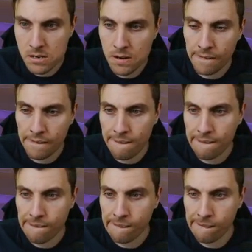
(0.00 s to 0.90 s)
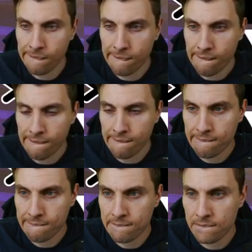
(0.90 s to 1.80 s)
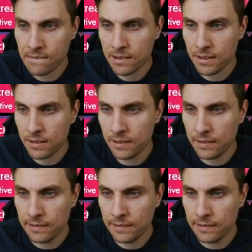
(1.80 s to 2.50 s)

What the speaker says: (silence)